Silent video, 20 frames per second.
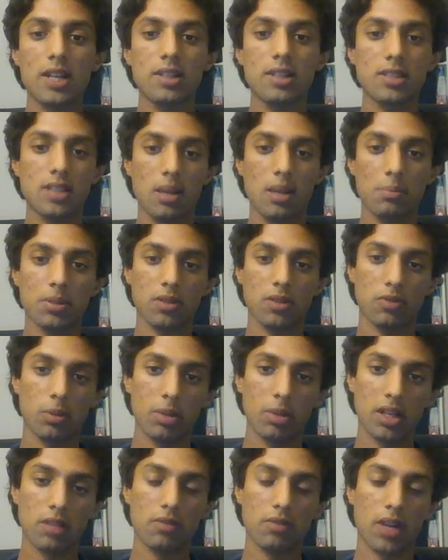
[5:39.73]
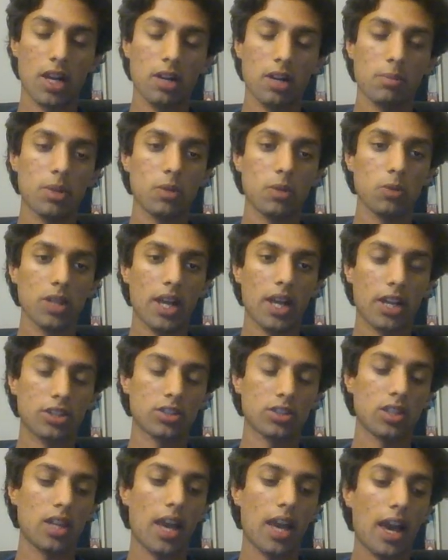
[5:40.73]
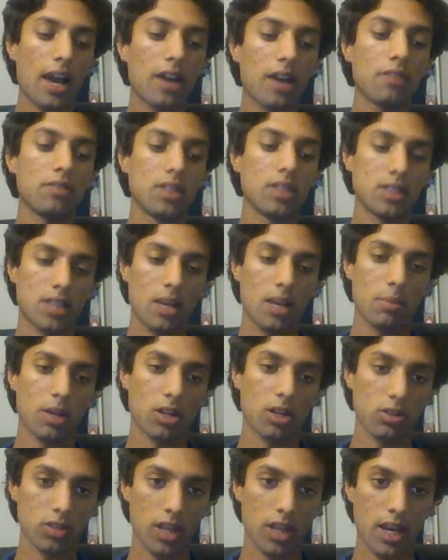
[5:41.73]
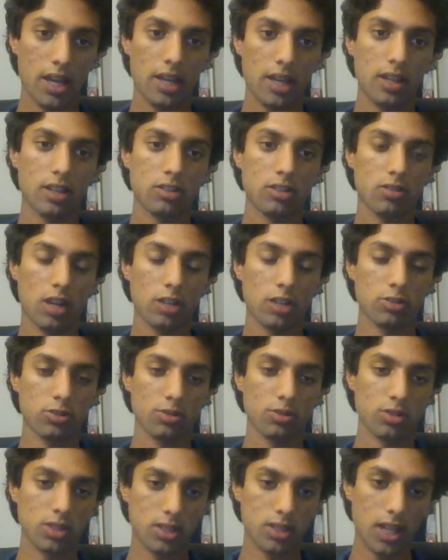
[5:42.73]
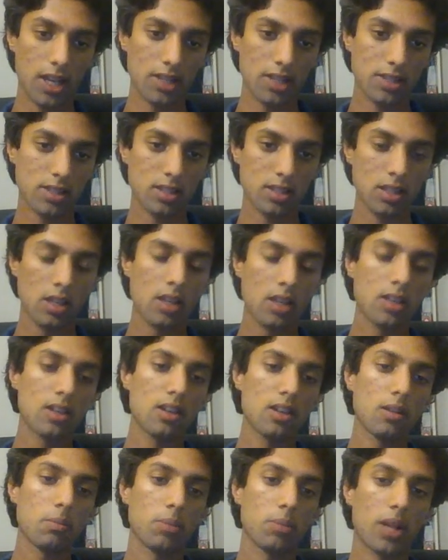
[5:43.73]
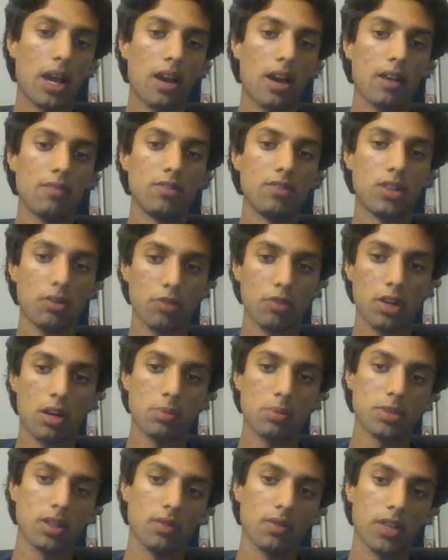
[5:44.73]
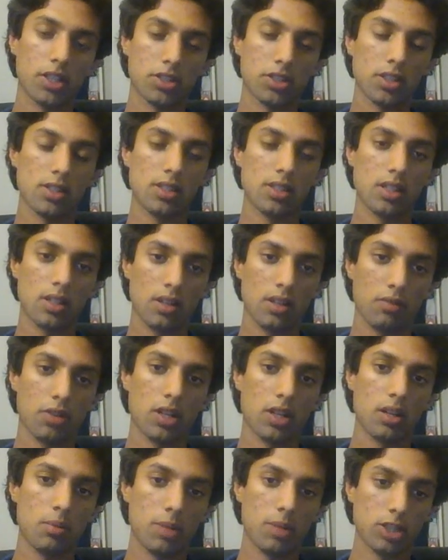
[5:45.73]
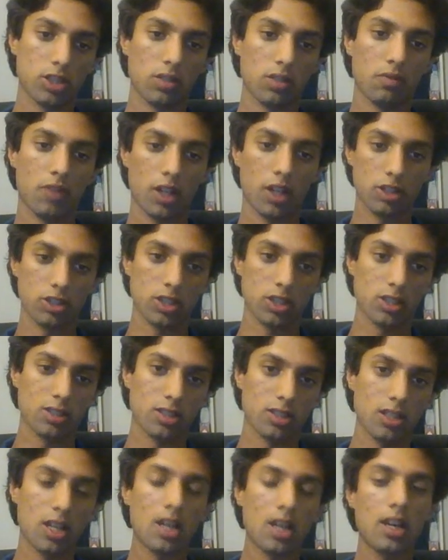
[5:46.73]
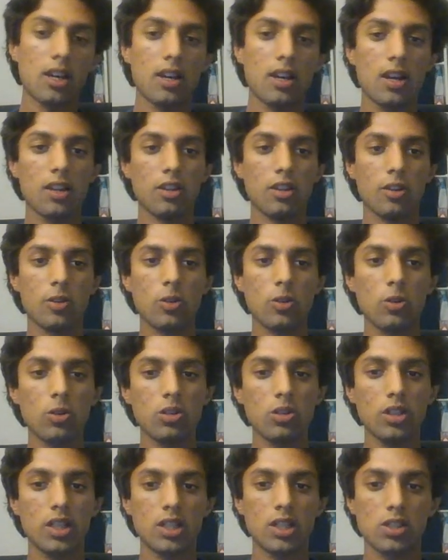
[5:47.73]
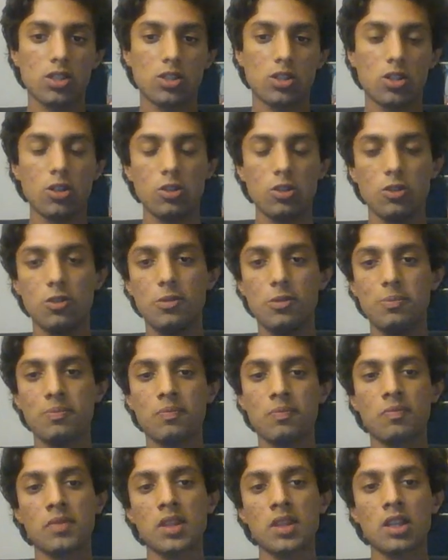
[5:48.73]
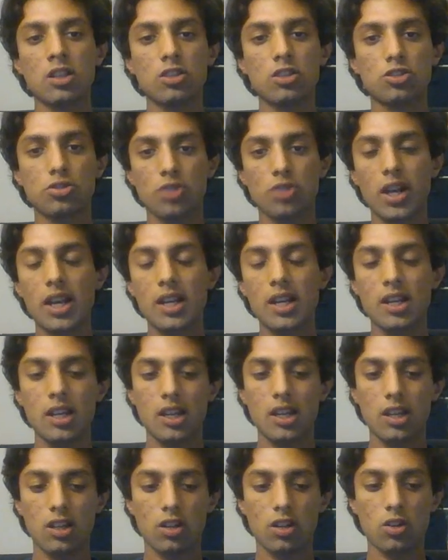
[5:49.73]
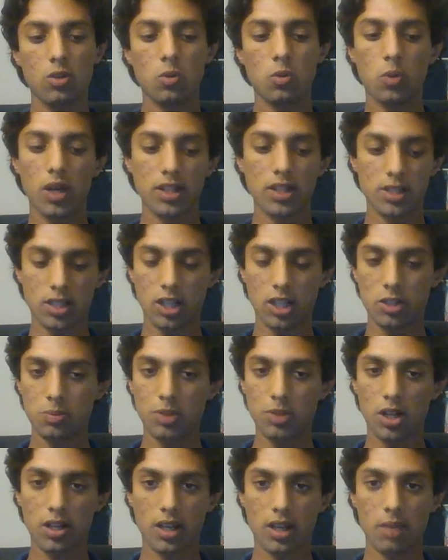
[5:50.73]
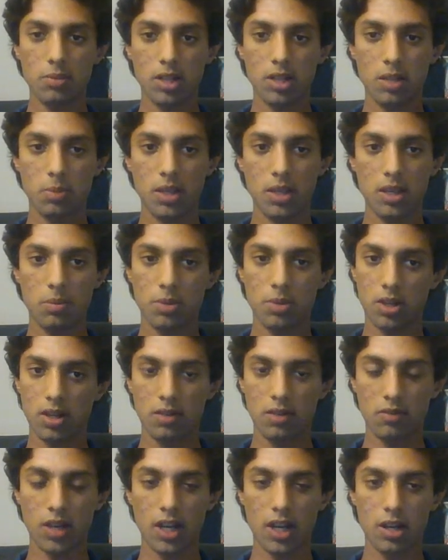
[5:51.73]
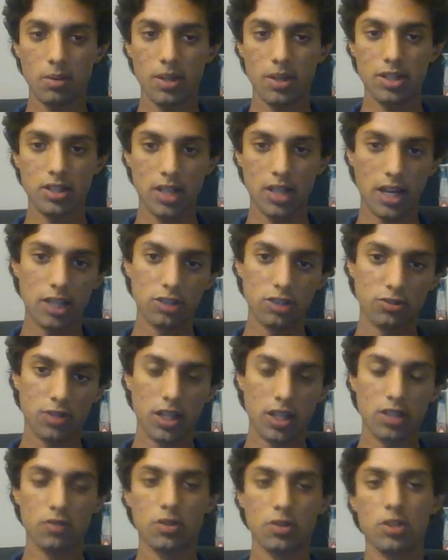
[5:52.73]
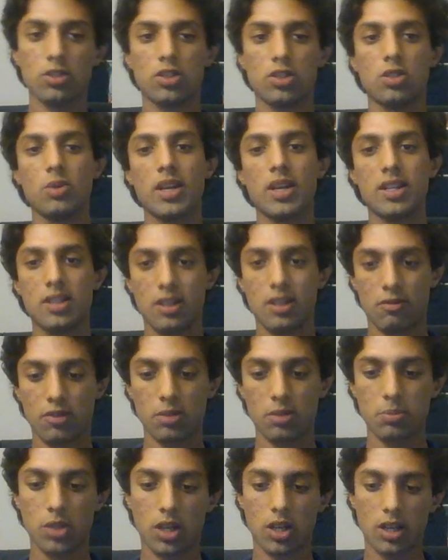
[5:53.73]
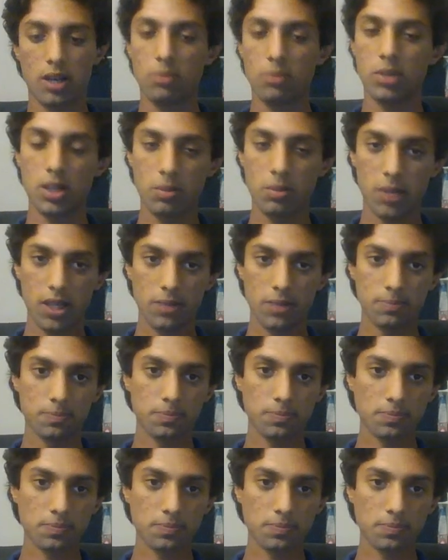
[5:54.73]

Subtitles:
sampled from an environment will actually have the same underlying ground truth states, but have different observations and different emission functions. And the goal is to train in one such block MDP per environment and transfer to a different block MDP.